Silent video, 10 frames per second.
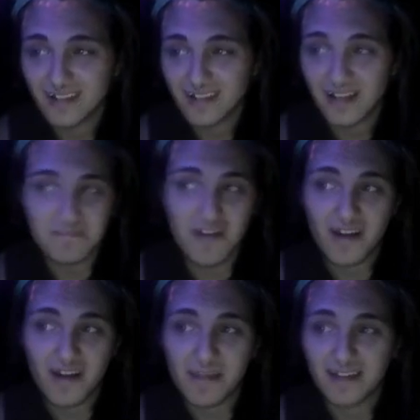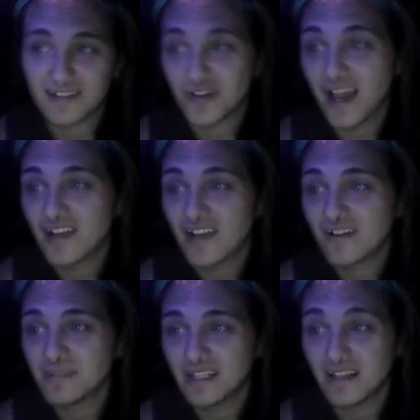I'm not about to try it
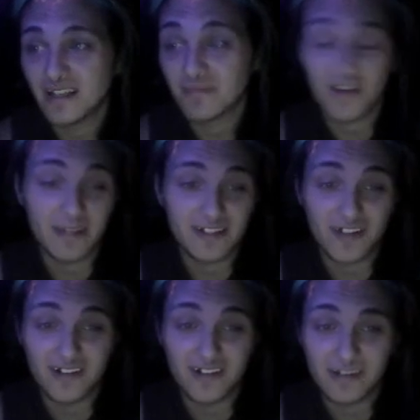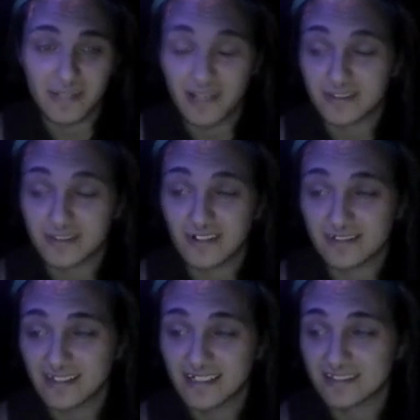on me. I'm not about to try it on anybody else,
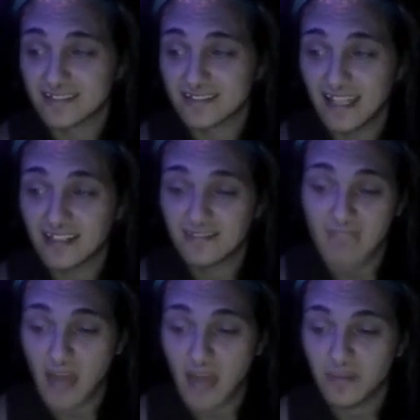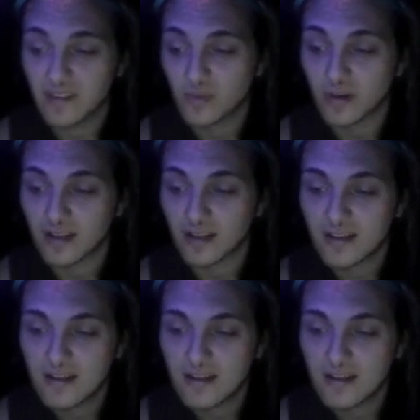honestly, because I don't think it'll work.